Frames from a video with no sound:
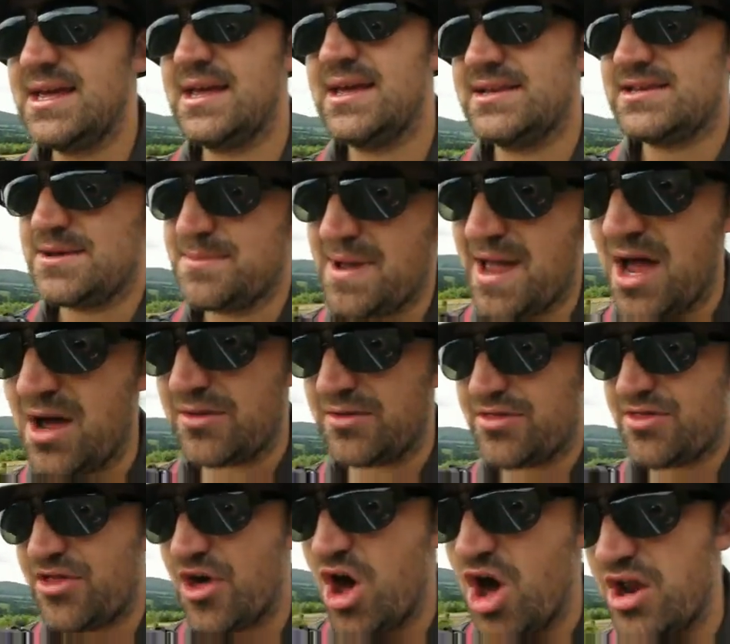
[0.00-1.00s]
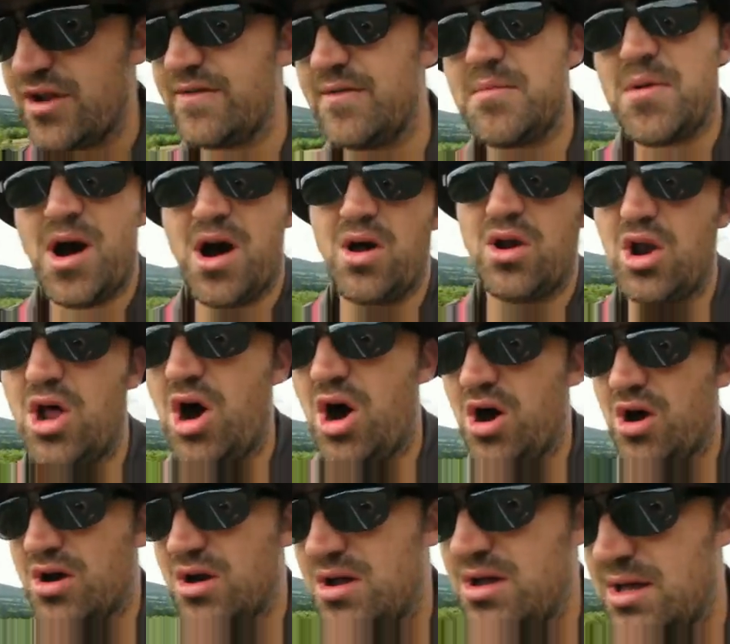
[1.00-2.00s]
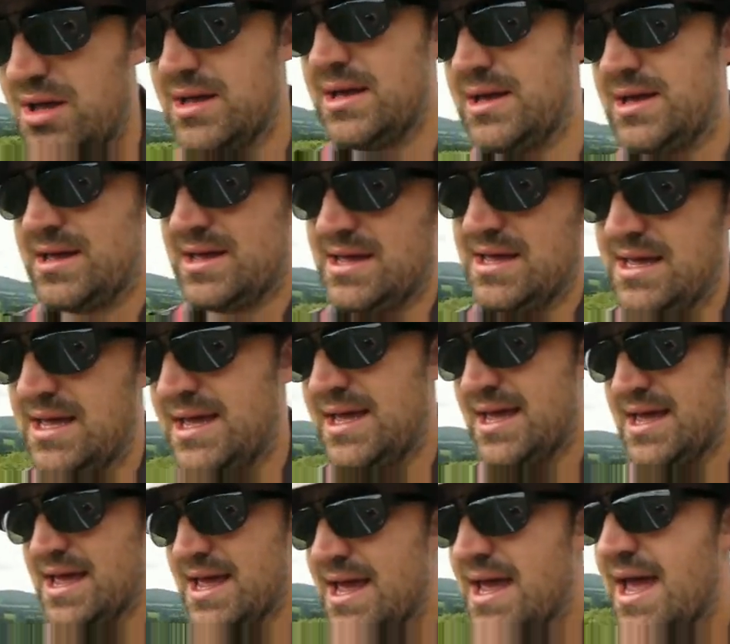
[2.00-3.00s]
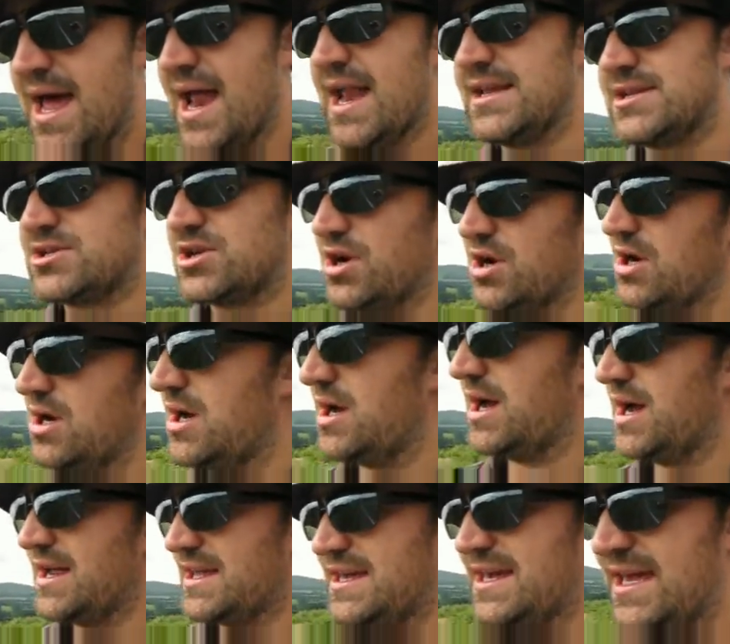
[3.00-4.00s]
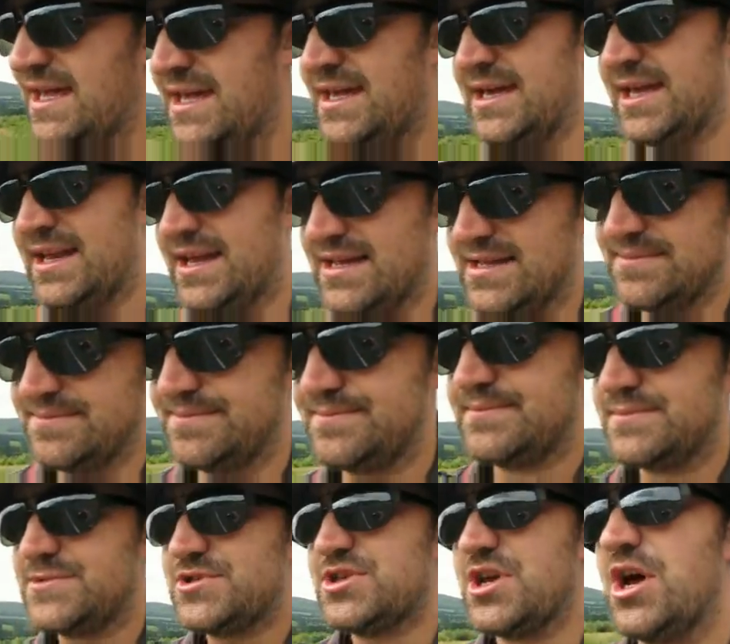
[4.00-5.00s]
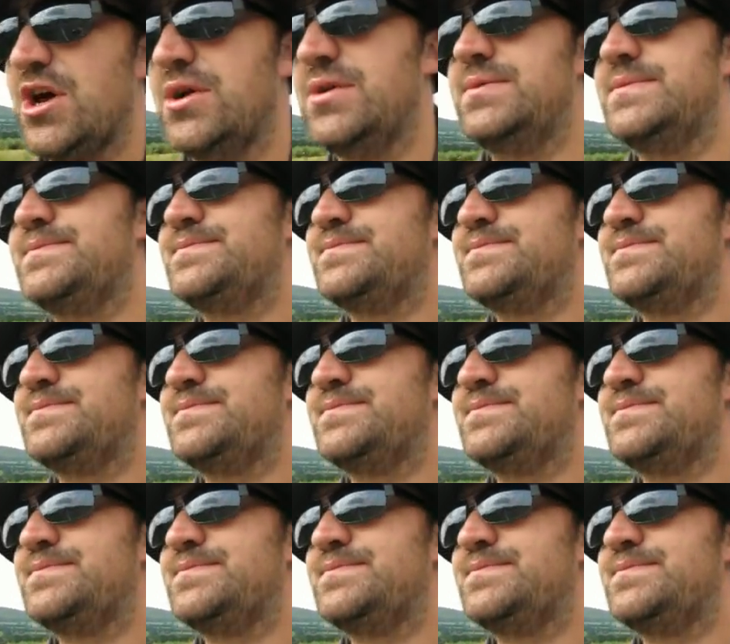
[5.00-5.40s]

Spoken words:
it's about a third of a mile long, and it's got a kink in it. So,